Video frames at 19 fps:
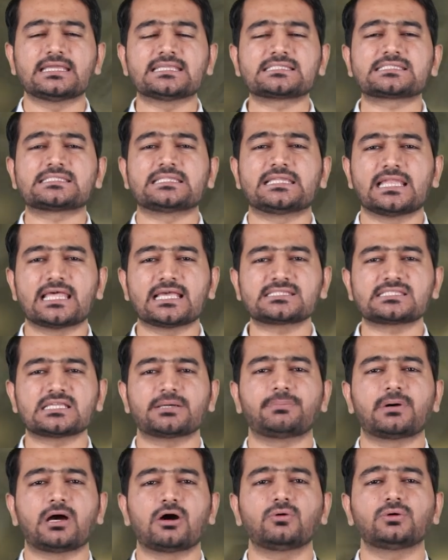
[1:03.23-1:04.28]
is less
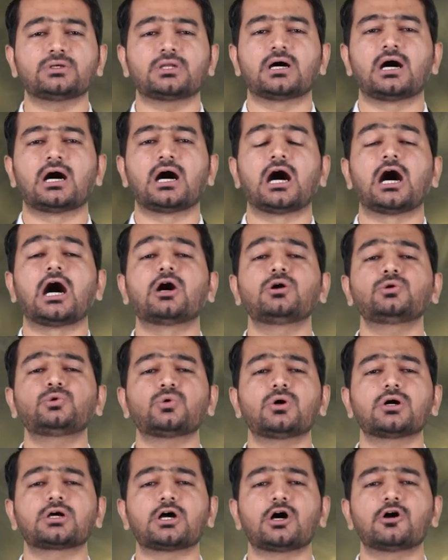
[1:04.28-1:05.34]
about how
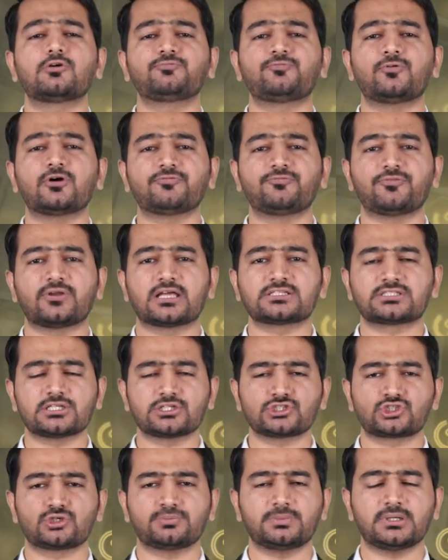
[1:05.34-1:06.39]
to account for financial
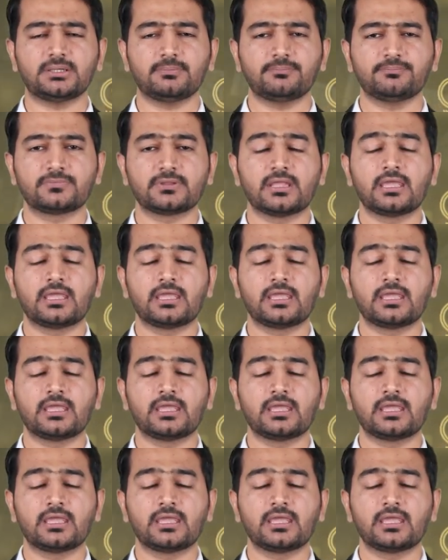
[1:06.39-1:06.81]
instrument